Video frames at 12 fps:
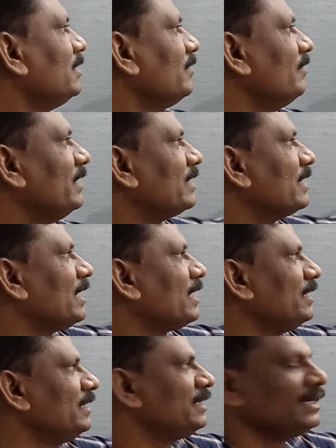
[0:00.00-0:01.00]
When
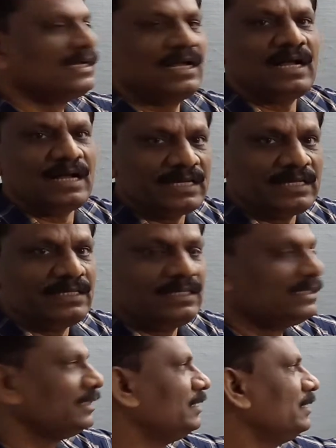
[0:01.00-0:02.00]
current I
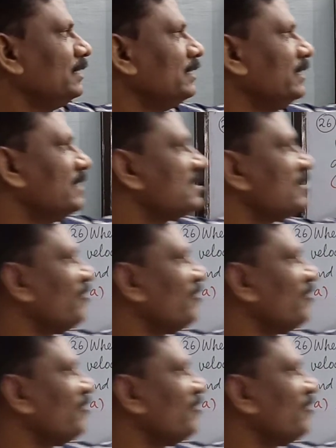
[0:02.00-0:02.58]
is